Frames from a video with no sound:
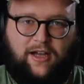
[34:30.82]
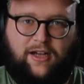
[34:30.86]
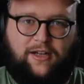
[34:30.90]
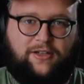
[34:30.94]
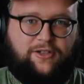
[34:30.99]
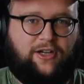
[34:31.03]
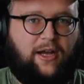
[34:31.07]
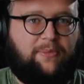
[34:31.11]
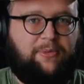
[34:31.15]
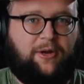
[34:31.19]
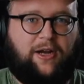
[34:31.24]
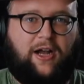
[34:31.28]

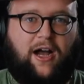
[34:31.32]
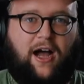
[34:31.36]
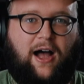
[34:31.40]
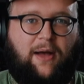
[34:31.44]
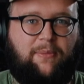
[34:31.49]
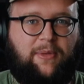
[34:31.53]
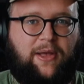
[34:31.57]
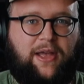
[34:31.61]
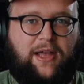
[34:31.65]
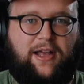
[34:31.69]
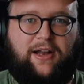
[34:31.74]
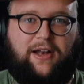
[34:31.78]
drop a
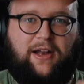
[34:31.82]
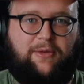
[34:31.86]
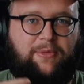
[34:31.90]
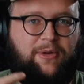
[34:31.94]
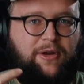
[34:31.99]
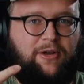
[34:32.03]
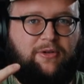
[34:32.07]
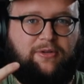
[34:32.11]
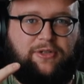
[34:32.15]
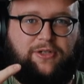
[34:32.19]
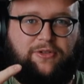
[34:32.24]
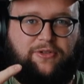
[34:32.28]
comment. Let me
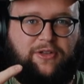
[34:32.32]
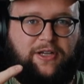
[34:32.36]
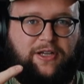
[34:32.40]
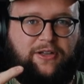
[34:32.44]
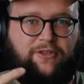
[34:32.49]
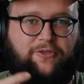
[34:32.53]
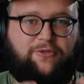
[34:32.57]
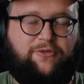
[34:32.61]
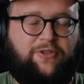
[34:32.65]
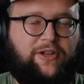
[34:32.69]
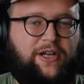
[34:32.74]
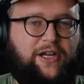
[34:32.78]
know what you think of
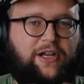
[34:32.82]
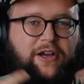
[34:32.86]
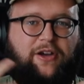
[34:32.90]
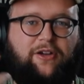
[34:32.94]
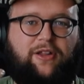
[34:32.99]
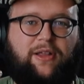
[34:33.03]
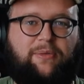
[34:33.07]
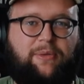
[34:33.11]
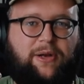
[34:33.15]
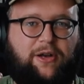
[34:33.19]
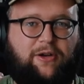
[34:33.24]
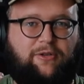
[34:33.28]
the video.
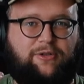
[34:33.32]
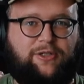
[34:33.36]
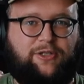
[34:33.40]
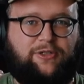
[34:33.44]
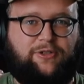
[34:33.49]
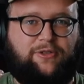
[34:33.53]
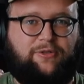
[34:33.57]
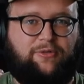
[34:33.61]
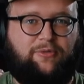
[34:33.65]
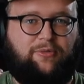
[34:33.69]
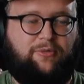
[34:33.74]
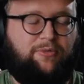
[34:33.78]
Let me know what
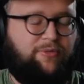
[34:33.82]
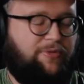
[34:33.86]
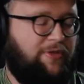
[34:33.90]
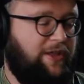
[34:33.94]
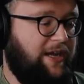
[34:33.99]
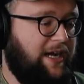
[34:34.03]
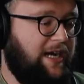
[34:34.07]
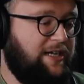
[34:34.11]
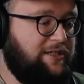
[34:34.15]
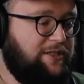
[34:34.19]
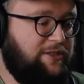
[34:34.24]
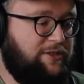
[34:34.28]
you
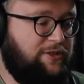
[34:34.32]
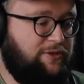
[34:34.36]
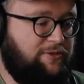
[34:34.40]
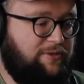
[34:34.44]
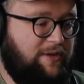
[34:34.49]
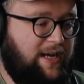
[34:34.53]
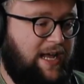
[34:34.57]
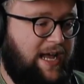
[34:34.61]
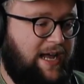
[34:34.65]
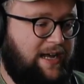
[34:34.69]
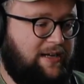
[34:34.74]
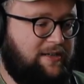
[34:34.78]
think I should do
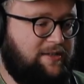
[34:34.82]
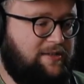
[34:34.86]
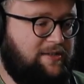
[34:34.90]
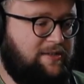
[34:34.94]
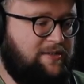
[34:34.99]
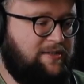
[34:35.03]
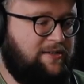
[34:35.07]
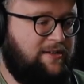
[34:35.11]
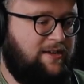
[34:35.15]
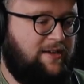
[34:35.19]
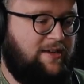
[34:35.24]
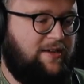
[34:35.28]

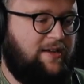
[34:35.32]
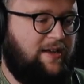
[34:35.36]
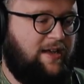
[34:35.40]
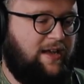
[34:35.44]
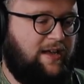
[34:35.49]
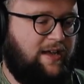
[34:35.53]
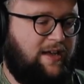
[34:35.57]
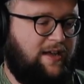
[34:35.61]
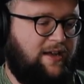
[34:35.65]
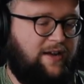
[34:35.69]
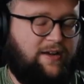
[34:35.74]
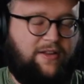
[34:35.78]
next.
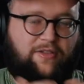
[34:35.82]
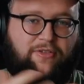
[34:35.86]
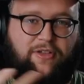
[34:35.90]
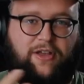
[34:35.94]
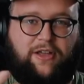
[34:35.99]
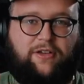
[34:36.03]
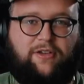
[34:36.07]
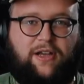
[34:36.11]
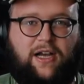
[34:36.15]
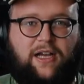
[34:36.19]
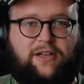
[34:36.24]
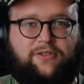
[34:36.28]
And
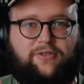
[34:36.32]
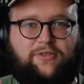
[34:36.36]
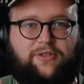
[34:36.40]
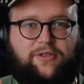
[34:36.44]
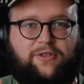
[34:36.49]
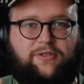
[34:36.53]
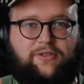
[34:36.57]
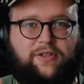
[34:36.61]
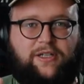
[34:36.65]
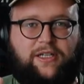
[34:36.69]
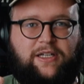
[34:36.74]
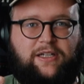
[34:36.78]
thank you guys for
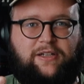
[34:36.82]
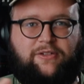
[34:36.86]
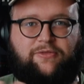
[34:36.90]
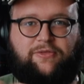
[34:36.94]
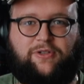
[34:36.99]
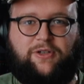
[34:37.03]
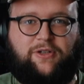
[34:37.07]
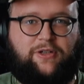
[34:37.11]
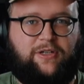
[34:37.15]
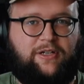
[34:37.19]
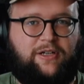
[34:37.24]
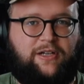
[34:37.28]
tuning in. If
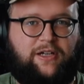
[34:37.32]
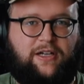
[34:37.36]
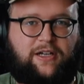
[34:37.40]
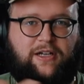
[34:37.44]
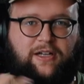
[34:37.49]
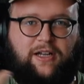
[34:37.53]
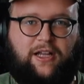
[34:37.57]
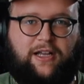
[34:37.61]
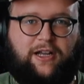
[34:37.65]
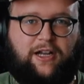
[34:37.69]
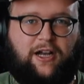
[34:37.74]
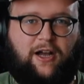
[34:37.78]
you could
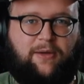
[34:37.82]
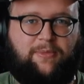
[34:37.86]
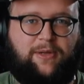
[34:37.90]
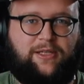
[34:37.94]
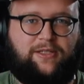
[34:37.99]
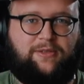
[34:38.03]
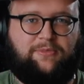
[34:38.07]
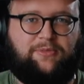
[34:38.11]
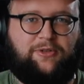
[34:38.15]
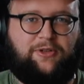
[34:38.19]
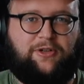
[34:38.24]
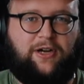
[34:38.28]
like, comment,
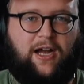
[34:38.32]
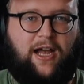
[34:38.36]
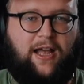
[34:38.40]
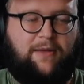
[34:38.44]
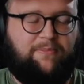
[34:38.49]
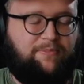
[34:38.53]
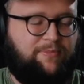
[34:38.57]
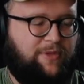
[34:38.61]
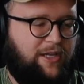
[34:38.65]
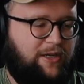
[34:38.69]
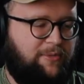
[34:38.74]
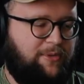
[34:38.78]

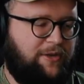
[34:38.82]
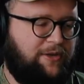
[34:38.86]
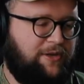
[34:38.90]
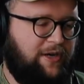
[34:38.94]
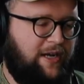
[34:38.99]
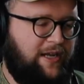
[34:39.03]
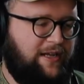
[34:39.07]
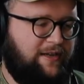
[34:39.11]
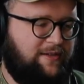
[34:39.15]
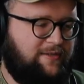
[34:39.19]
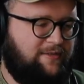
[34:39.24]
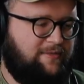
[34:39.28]
subscribe, that'd be
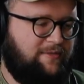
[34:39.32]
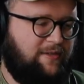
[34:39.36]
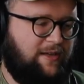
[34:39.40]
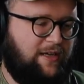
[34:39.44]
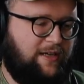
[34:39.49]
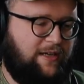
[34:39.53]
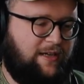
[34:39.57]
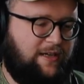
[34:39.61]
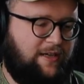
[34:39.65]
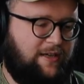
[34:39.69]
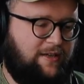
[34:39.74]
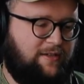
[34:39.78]
great.
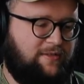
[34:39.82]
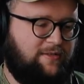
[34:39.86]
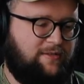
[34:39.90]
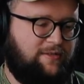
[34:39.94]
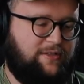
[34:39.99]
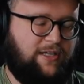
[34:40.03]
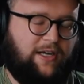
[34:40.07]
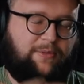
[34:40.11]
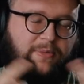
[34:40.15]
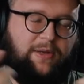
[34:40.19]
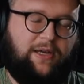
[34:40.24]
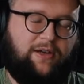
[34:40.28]

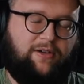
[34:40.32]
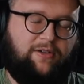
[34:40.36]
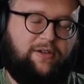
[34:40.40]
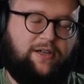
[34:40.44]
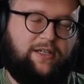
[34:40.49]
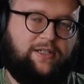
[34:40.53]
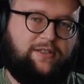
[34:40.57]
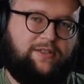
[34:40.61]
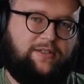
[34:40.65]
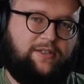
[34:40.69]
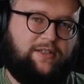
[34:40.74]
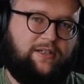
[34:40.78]
Check me out on
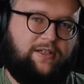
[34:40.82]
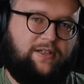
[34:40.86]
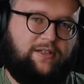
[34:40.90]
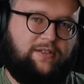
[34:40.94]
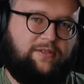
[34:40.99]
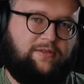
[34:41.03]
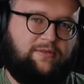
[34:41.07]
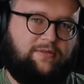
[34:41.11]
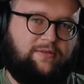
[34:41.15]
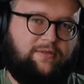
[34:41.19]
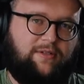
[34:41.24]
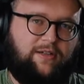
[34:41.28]

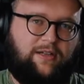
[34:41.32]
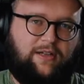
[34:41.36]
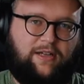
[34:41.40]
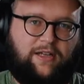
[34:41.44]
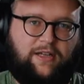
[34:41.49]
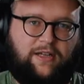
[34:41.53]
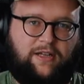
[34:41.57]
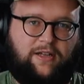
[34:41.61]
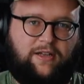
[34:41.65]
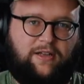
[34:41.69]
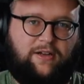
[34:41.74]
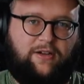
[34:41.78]
Insta,
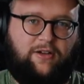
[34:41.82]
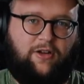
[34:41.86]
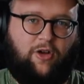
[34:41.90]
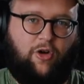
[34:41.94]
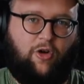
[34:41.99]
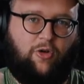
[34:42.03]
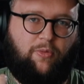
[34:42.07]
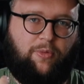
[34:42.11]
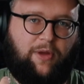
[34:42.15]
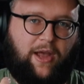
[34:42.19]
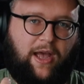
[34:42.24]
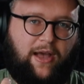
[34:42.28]
and
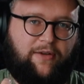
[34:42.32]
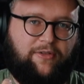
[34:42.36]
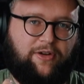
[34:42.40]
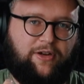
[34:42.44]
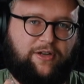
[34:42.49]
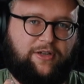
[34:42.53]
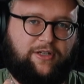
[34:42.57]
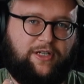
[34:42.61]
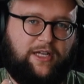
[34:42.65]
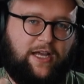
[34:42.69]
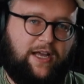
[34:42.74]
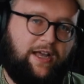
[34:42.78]
hope you're having a
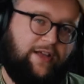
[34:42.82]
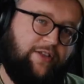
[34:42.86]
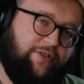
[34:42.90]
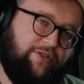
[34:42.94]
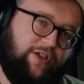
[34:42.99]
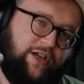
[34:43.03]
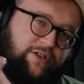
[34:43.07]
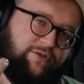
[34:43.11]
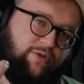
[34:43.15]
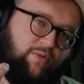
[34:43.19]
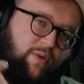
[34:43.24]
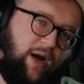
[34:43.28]
good day.
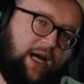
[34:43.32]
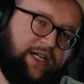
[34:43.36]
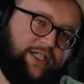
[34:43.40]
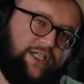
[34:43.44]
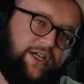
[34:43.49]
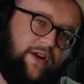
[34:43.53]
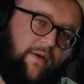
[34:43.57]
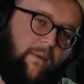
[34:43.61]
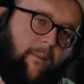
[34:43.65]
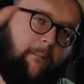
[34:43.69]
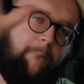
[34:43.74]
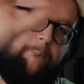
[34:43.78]
Thanks for
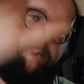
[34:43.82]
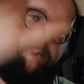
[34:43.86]
watching.